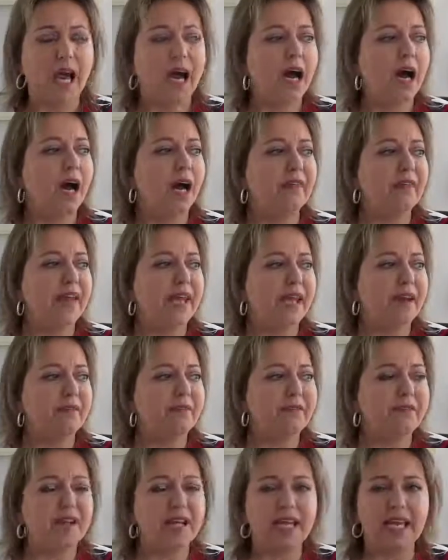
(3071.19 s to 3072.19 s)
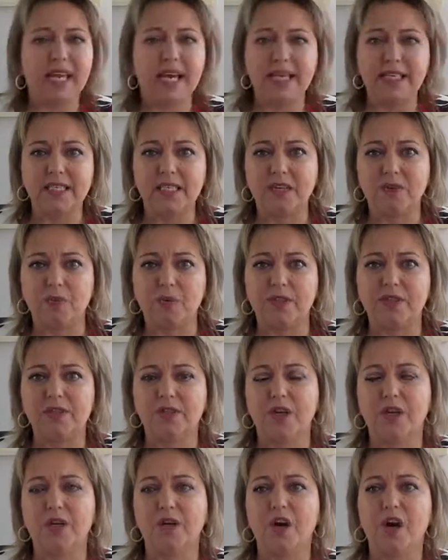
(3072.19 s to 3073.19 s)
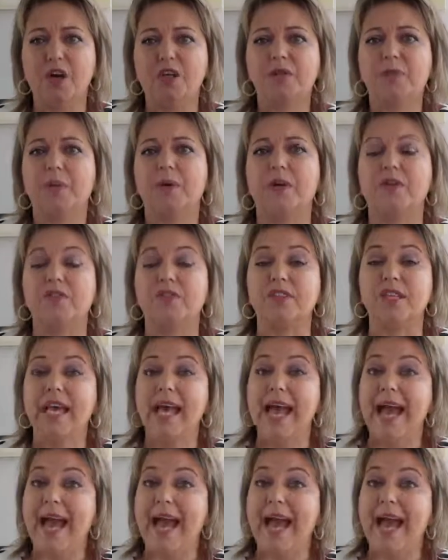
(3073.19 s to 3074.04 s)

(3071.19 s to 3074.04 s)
Are they affiliated with certain hospitals?